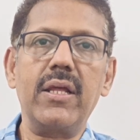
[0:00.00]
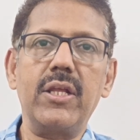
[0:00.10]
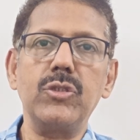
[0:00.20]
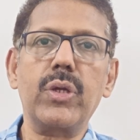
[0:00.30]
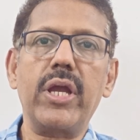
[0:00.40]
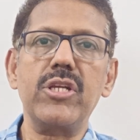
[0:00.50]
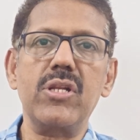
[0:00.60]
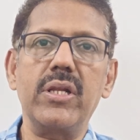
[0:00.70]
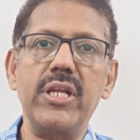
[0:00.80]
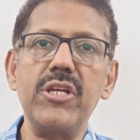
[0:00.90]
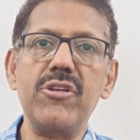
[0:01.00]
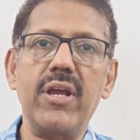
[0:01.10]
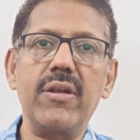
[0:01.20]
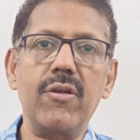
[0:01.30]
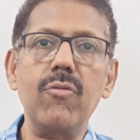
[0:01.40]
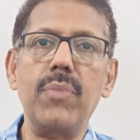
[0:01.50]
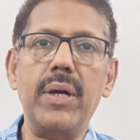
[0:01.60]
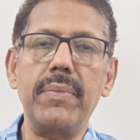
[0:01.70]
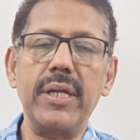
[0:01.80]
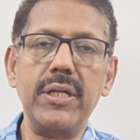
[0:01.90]
an educational initiative
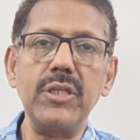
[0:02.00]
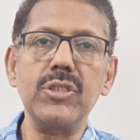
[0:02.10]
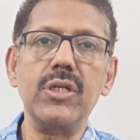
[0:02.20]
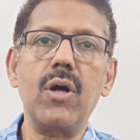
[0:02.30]
by my teacher,